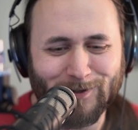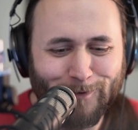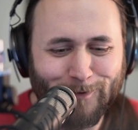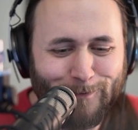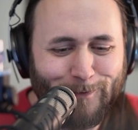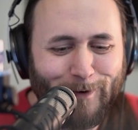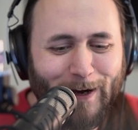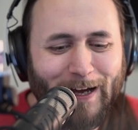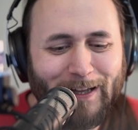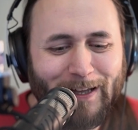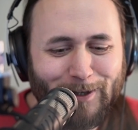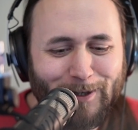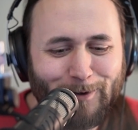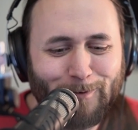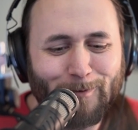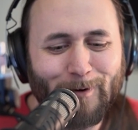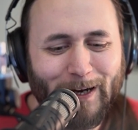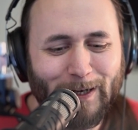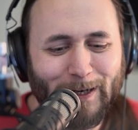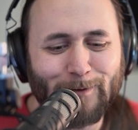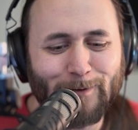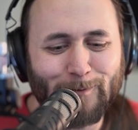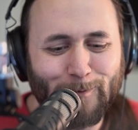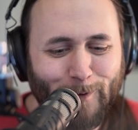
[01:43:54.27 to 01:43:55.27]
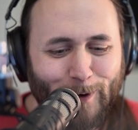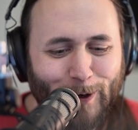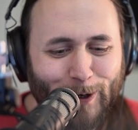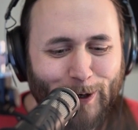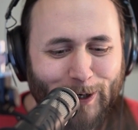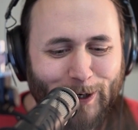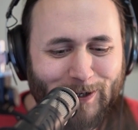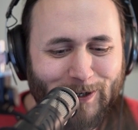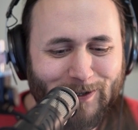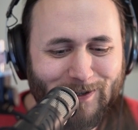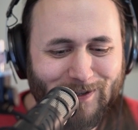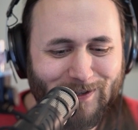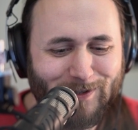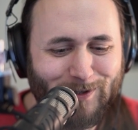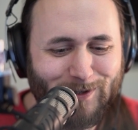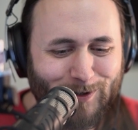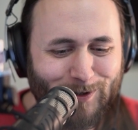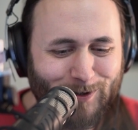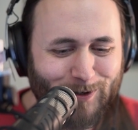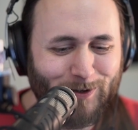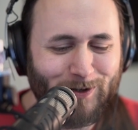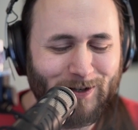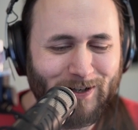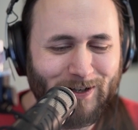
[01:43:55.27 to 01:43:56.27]
find the right words
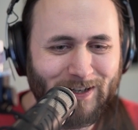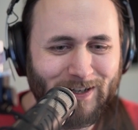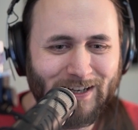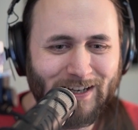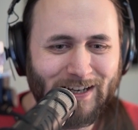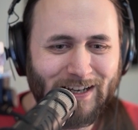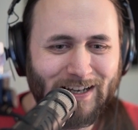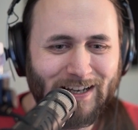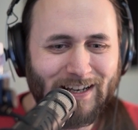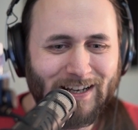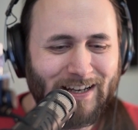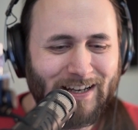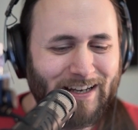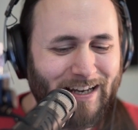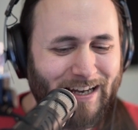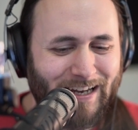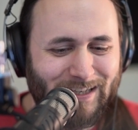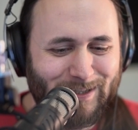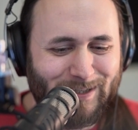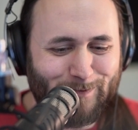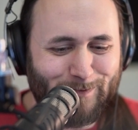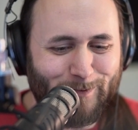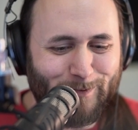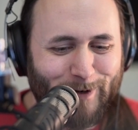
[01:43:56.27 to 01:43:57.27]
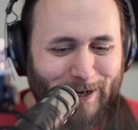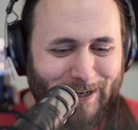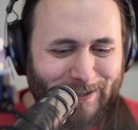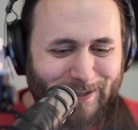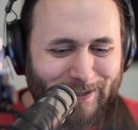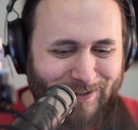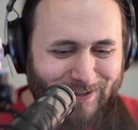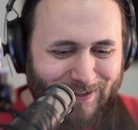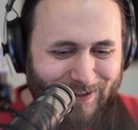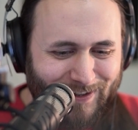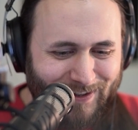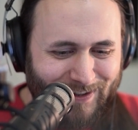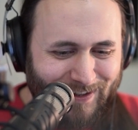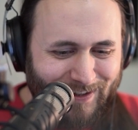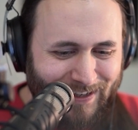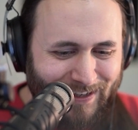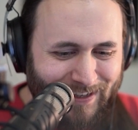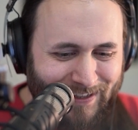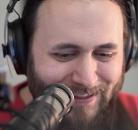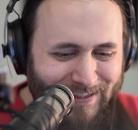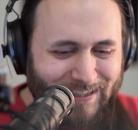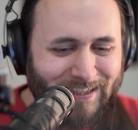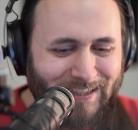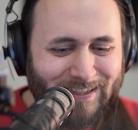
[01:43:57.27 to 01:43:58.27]
to express
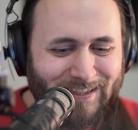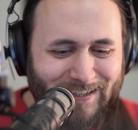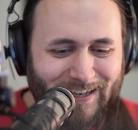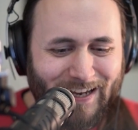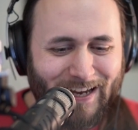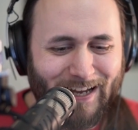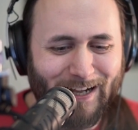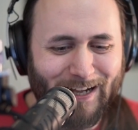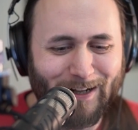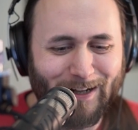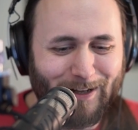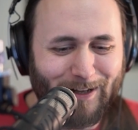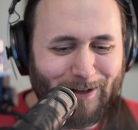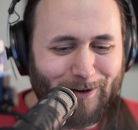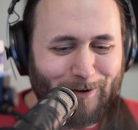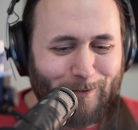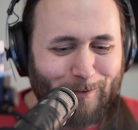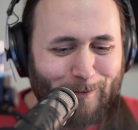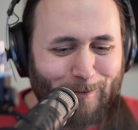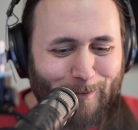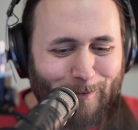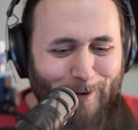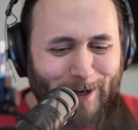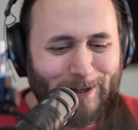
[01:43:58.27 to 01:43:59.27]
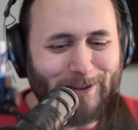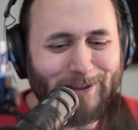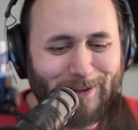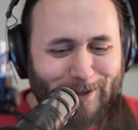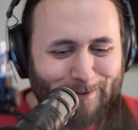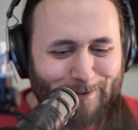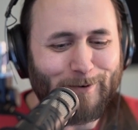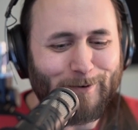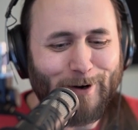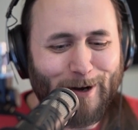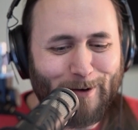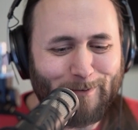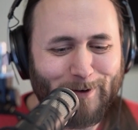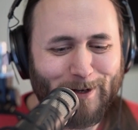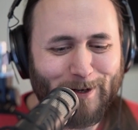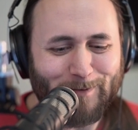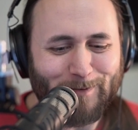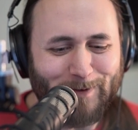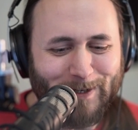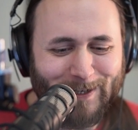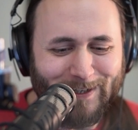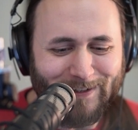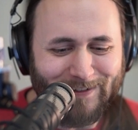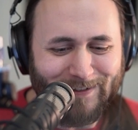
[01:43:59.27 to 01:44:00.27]
in detail what the
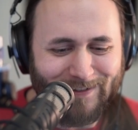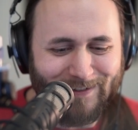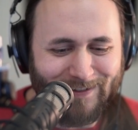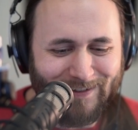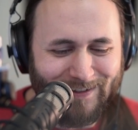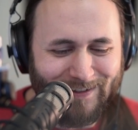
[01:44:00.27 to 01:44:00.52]
problem is.